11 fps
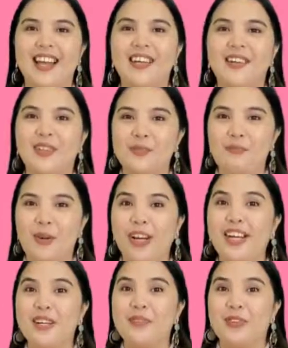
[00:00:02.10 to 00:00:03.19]
Good
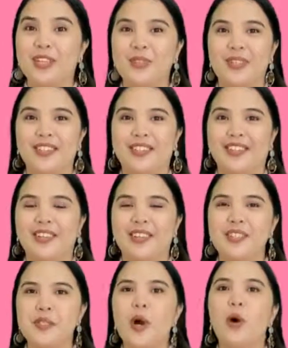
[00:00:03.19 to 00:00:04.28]
morning, virtual
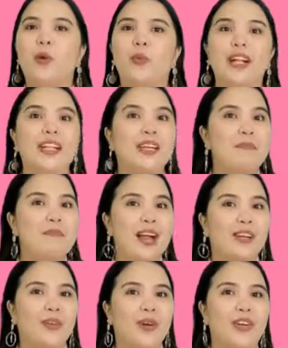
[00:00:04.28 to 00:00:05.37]
learners! Welcome
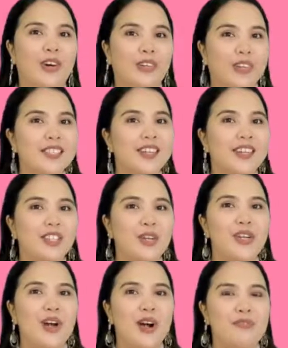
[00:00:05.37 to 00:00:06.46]
back to another
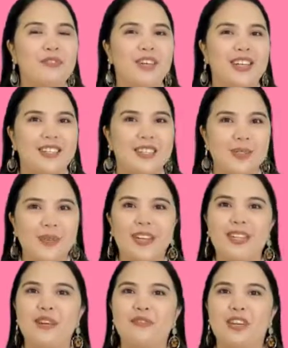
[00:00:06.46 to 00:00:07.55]
session of
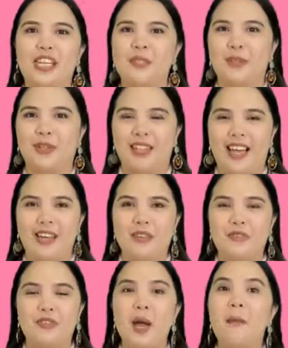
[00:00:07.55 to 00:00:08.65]
Valenzuela Facebook Live.
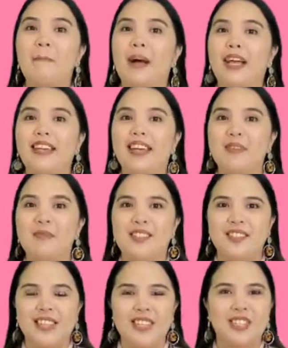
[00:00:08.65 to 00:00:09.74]
My name is
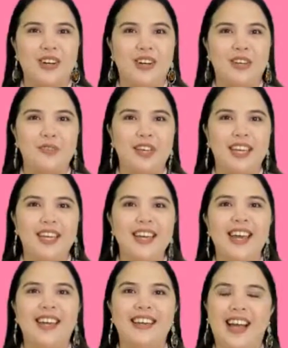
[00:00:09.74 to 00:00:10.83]
Teacher R V,
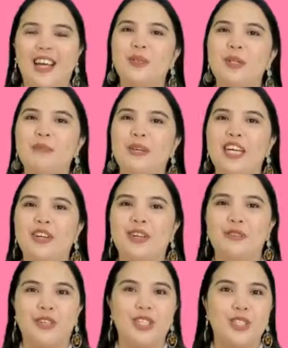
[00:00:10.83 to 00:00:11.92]
and I will be your
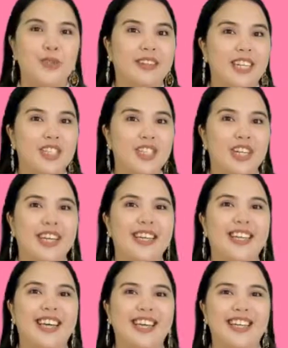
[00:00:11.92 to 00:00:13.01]
virtual teacher in
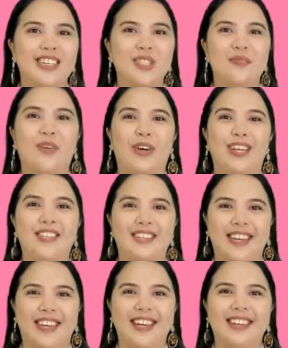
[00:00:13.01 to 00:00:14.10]
English for
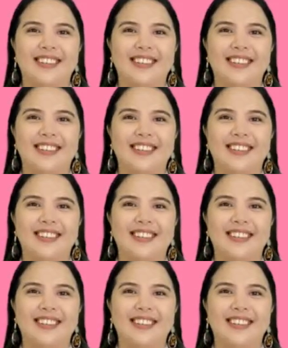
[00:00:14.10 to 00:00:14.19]
today.